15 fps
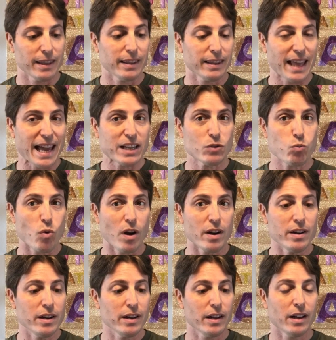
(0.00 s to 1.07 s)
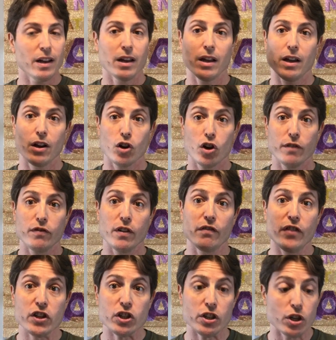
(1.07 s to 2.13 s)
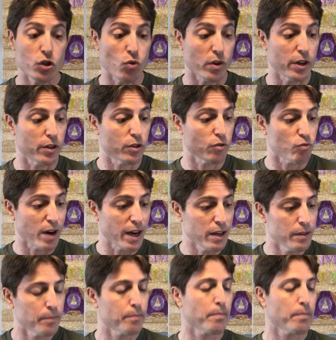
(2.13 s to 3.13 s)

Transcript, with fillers: Last one, good for vision disorders, right?